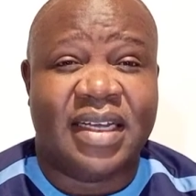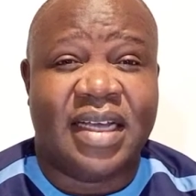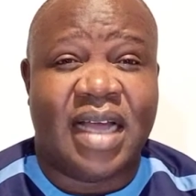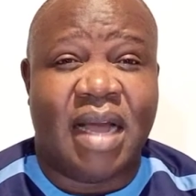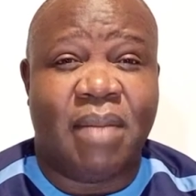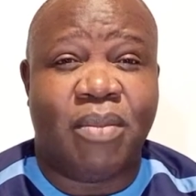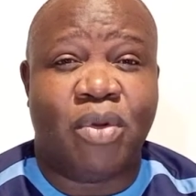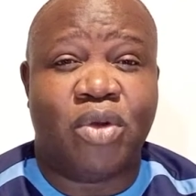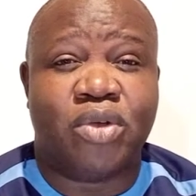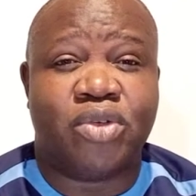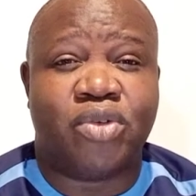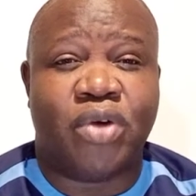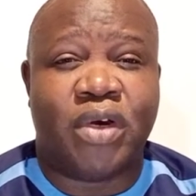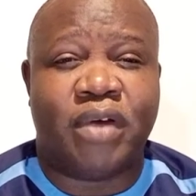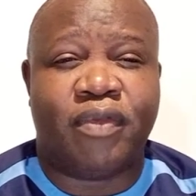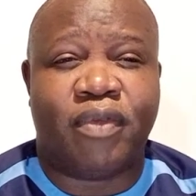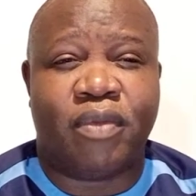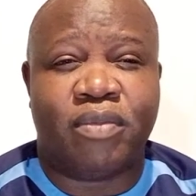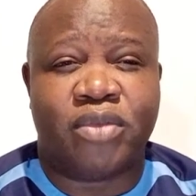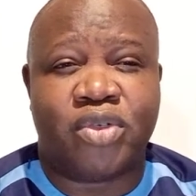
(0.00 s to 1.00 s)
I'm going to read
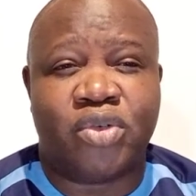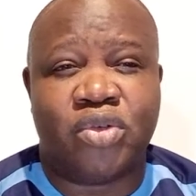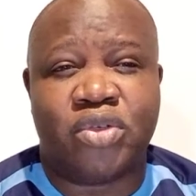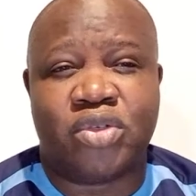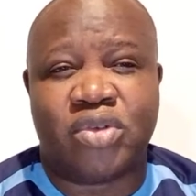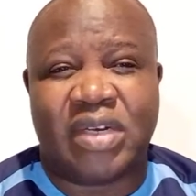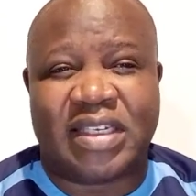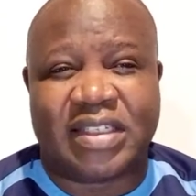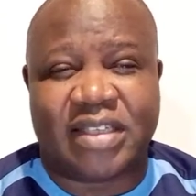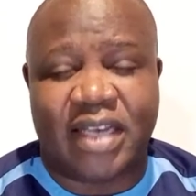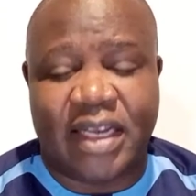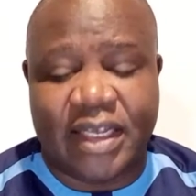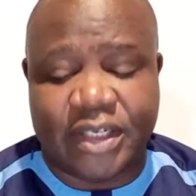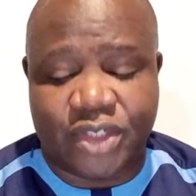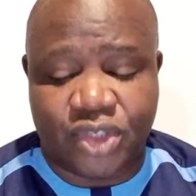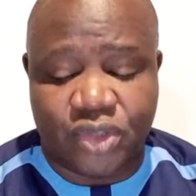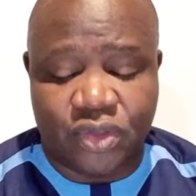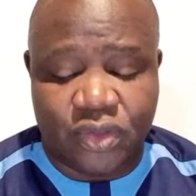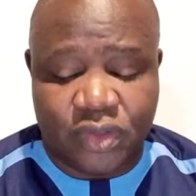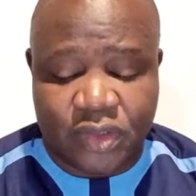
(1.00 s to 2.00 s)
from two
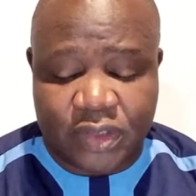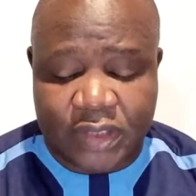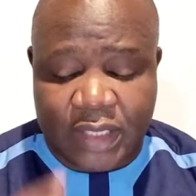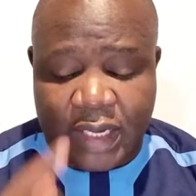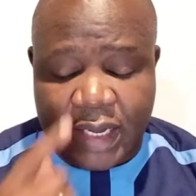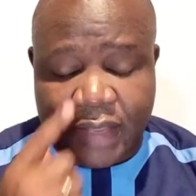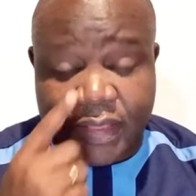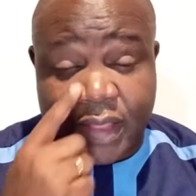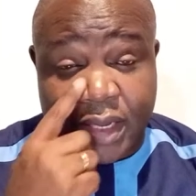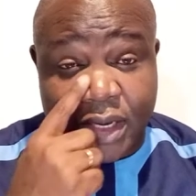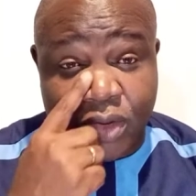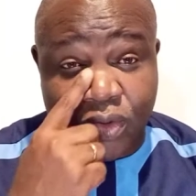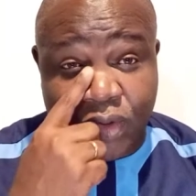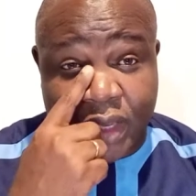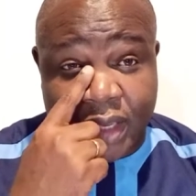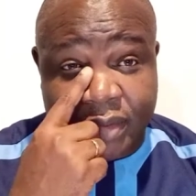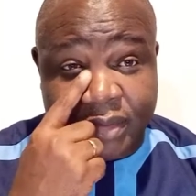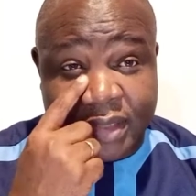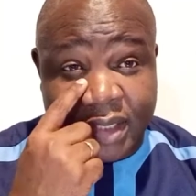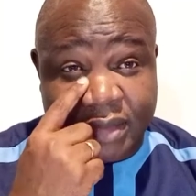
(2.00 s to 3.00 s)
translations, the New
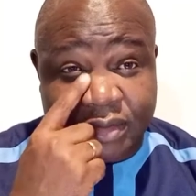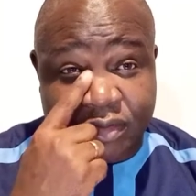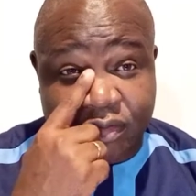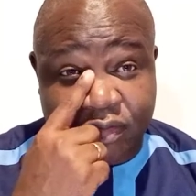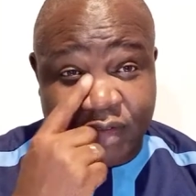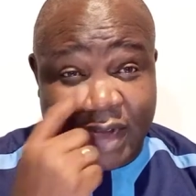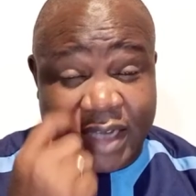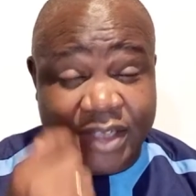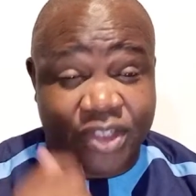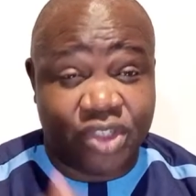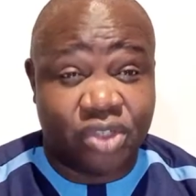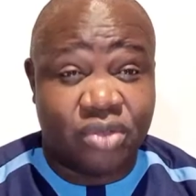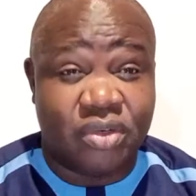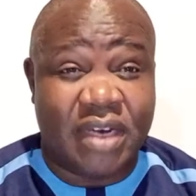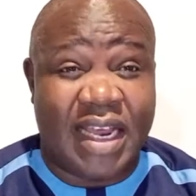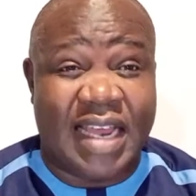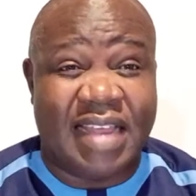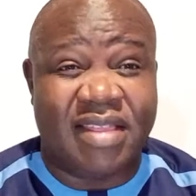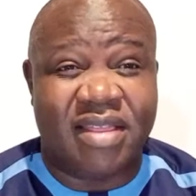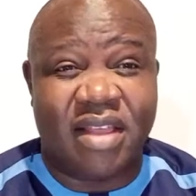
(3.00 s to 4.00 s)
King James Version
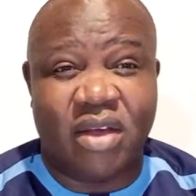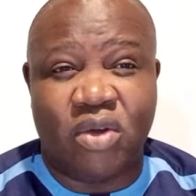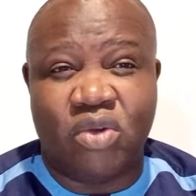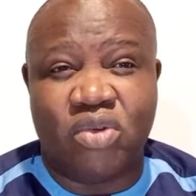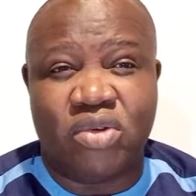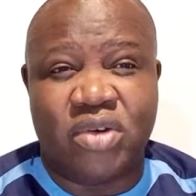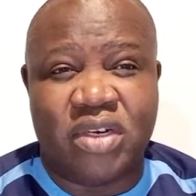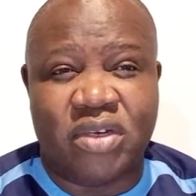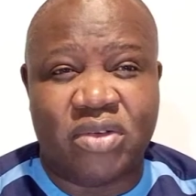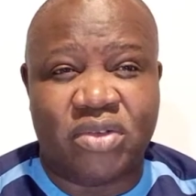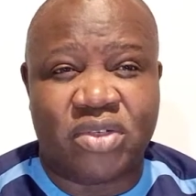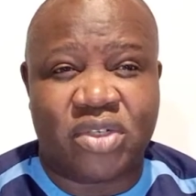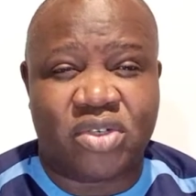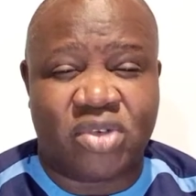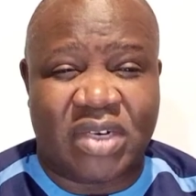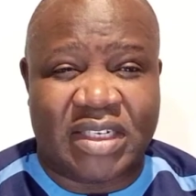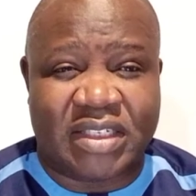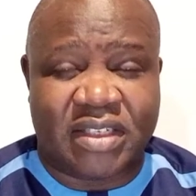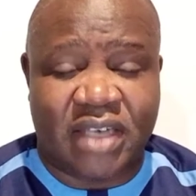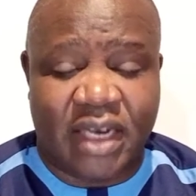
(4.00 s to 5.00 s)
and the Good News
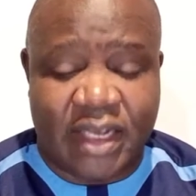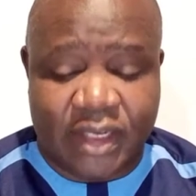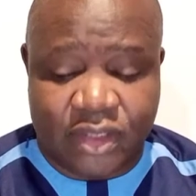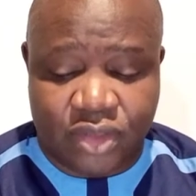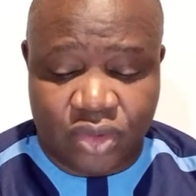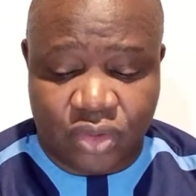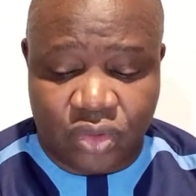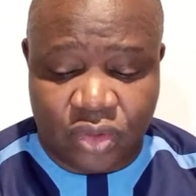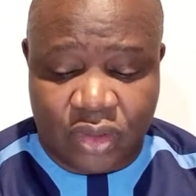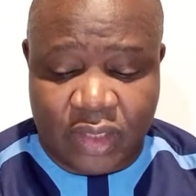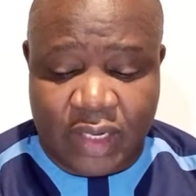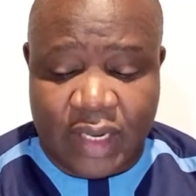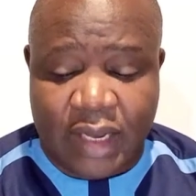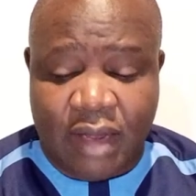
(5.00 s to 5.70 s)
Translation.